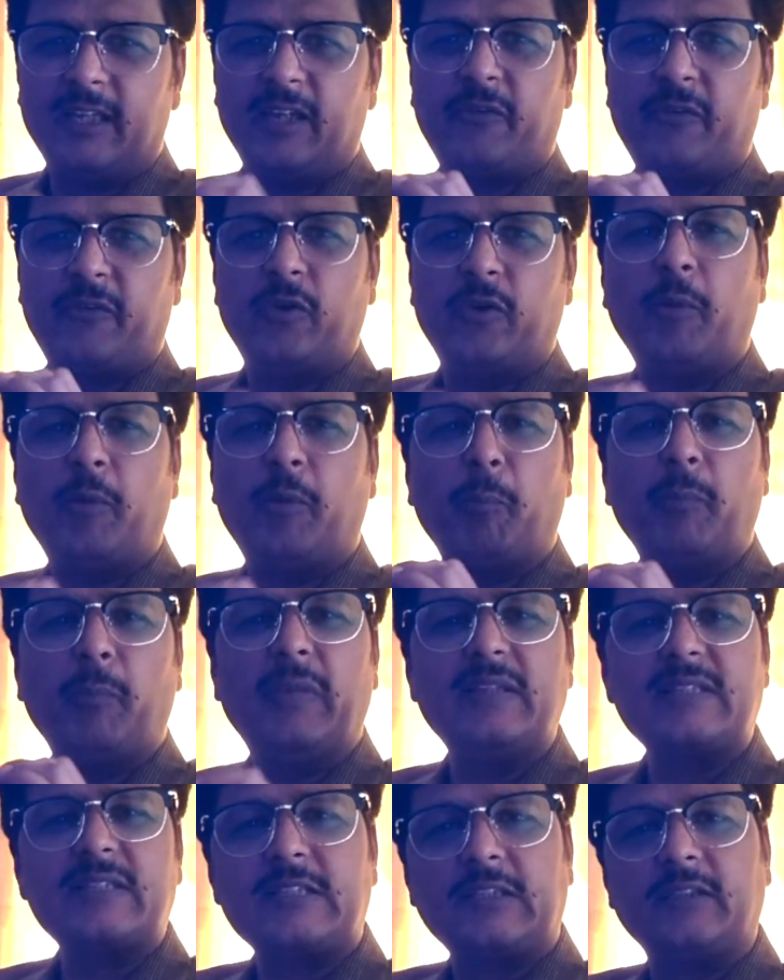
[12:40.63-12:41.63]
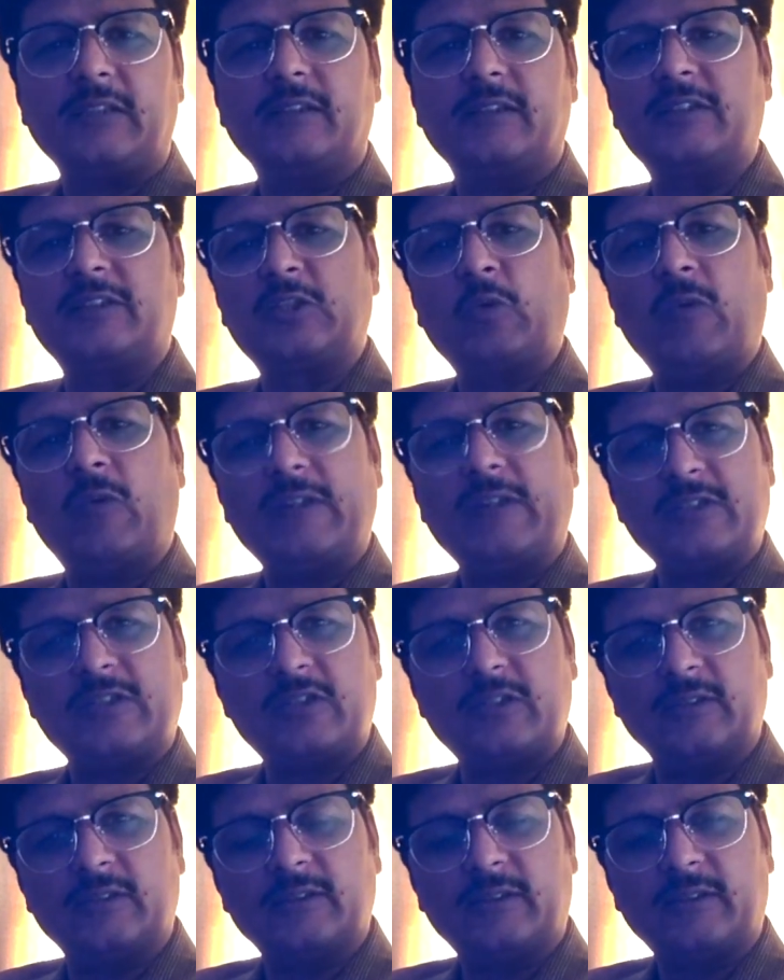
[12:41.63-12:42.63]
if you have missed these
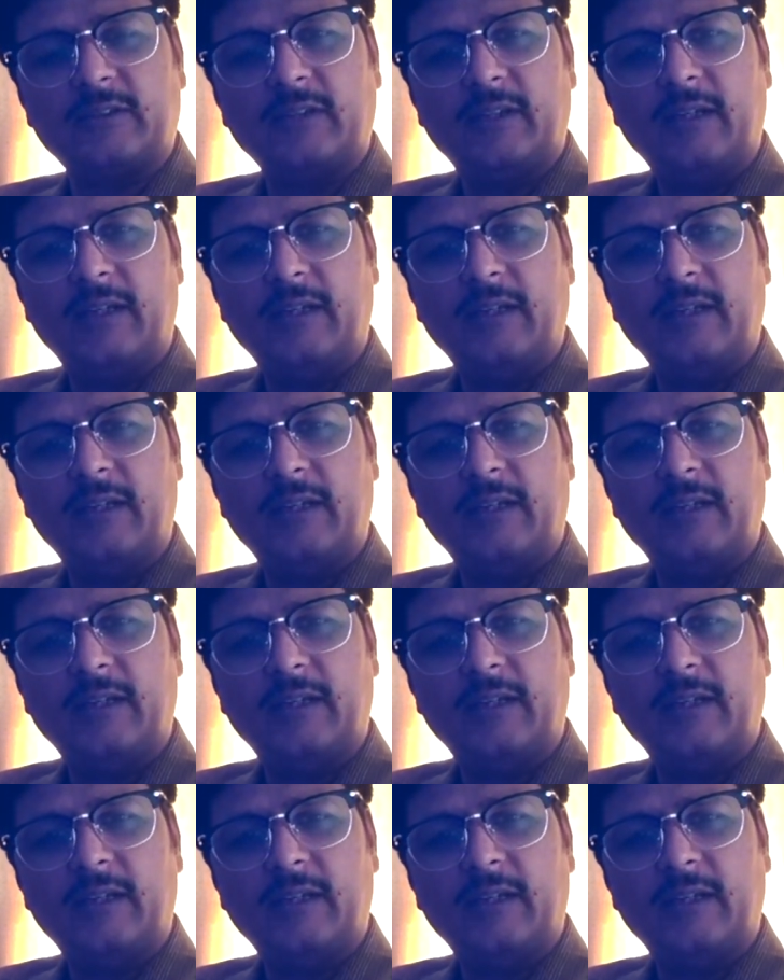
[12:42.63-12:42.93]
questions,